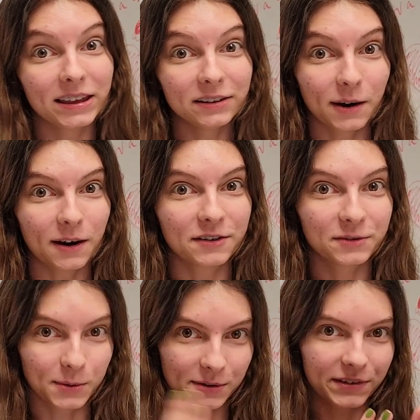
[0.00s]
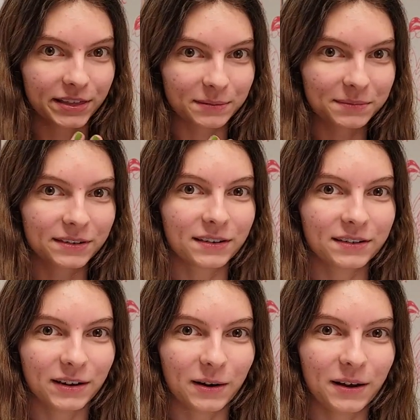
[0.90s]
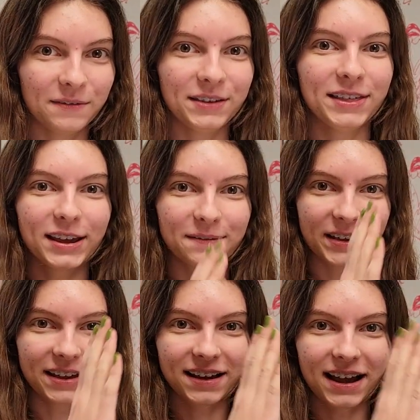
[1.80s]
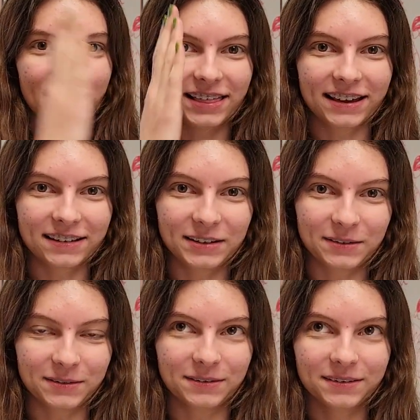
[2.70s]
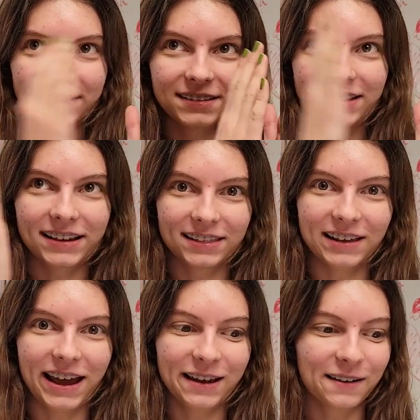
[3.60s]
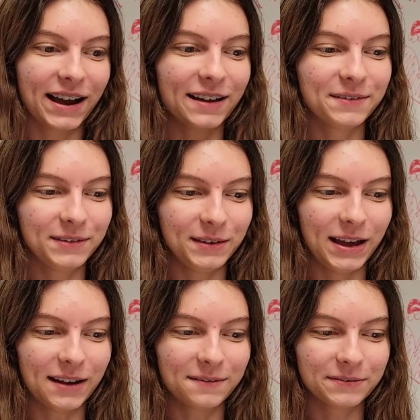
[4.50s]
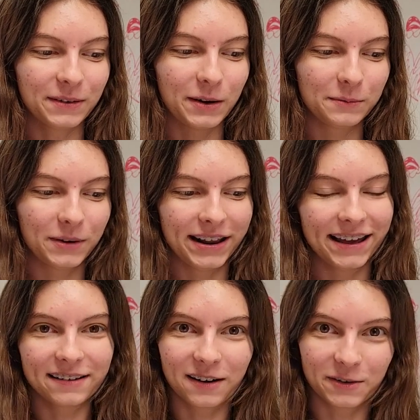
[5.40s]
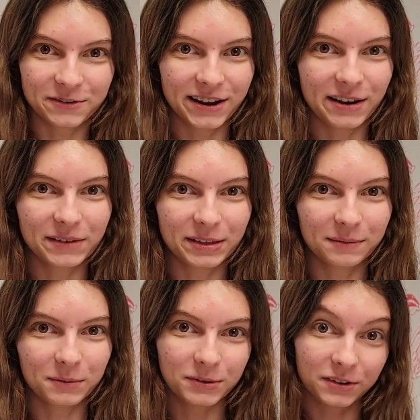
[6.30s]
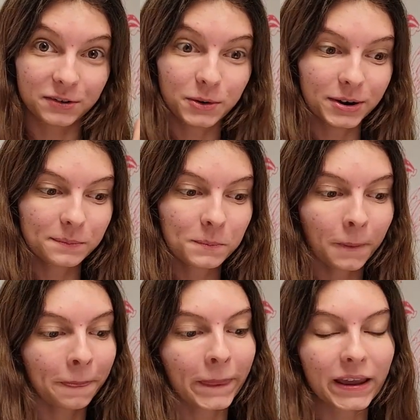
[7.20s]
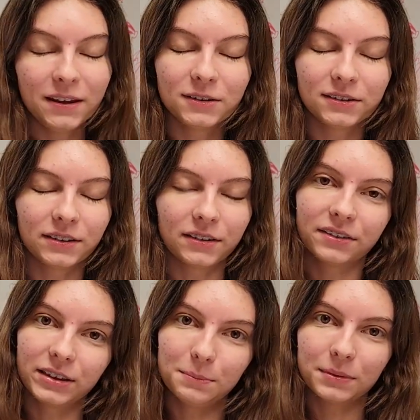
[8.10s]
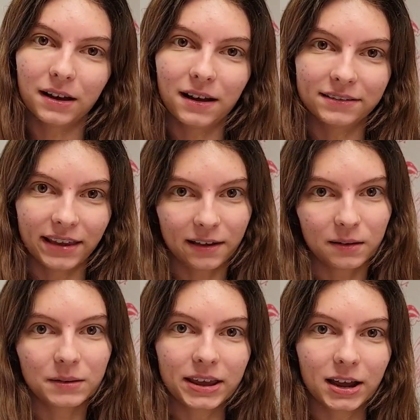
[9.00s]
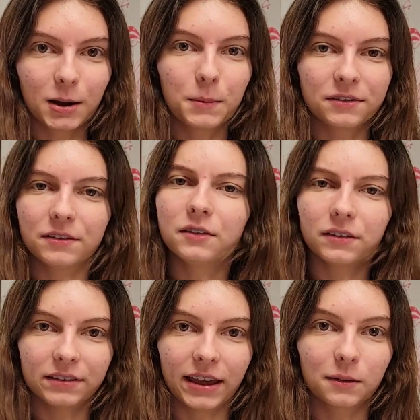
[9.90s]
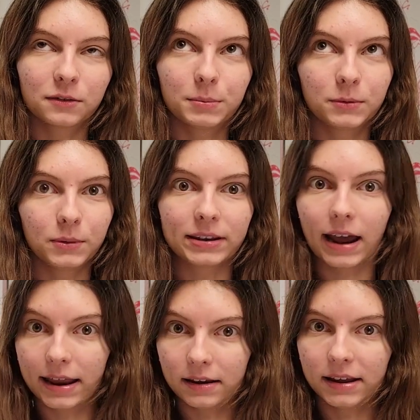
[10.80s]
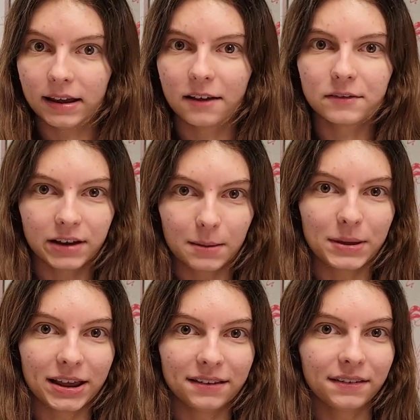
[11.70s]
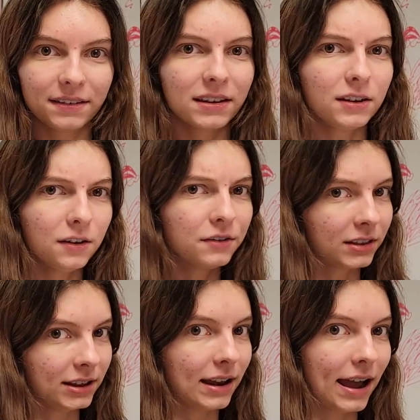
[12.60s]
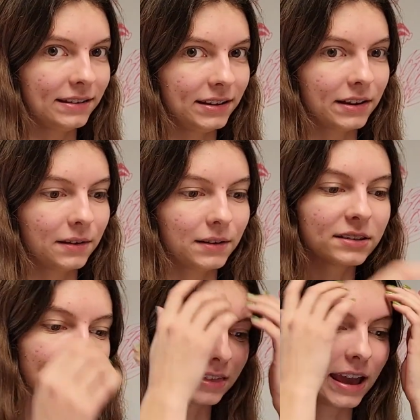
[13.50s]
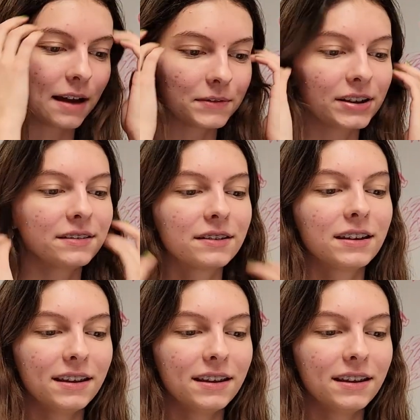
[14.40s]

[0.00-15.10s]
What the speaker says: these are our shorter rhythms. So if you think of it kind of like a line graph, you have on one end our ultradian rhythms, which are short. He uses our sleep cycle here, which usually cycles between 90, 110 minutes. Usually 90 though, that's like the average.